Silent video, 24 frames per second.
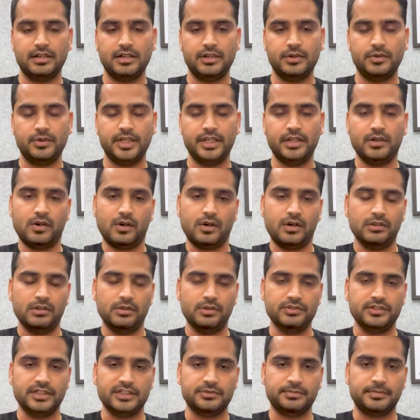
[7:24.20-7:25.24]
doing all
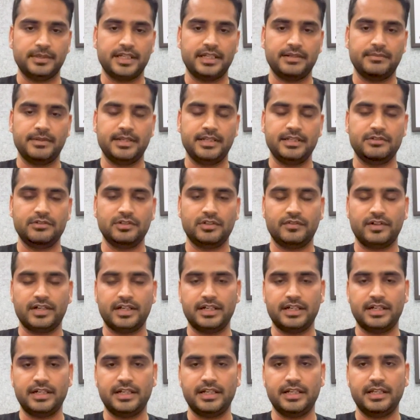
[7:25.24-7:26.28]
those experiments of
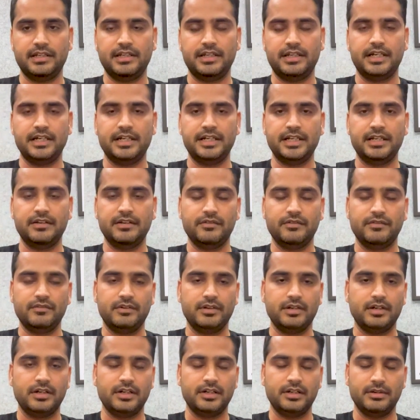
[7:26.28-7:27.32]
R&D, creating
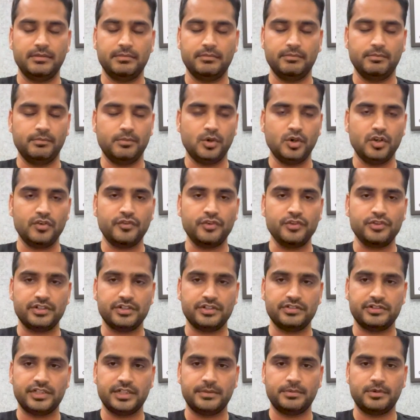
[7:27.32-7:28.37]
more
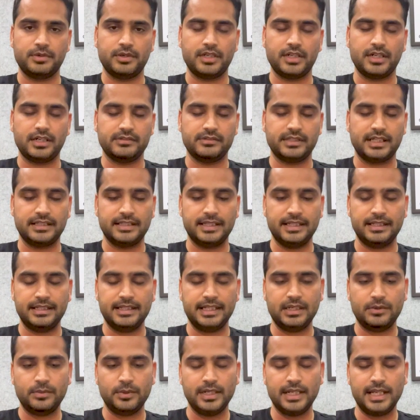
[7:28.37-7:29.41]
futuristic products. I think
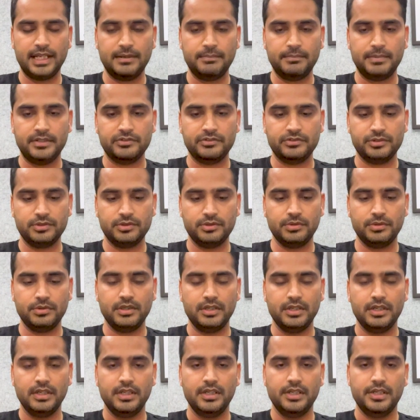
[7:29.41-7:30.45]
that will help us to,
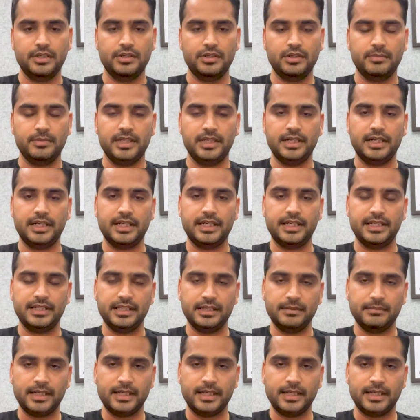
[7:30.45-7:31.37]
be ahead in the